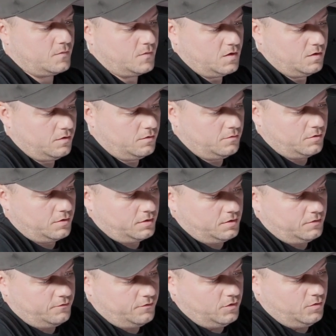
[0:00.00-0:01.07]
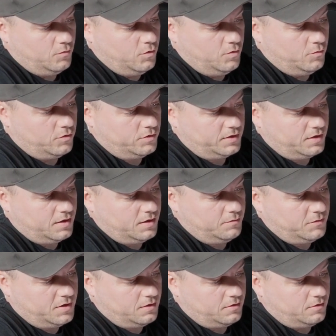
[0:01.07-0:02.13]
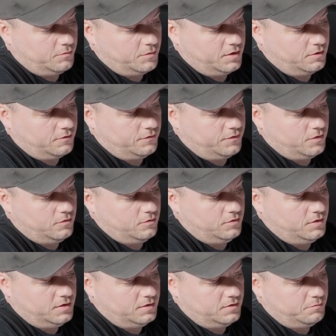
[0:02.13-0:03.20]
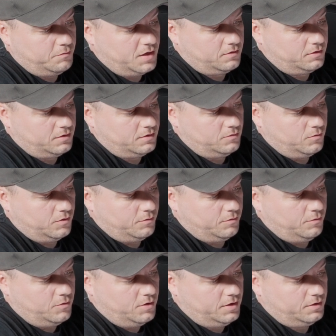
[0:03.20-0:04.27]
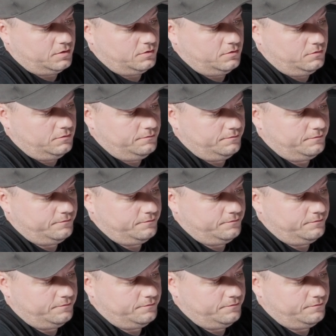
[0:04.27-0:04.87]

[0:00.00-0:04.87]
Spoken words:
We're going to confirm one more time that our microphone is mounted where we want it to.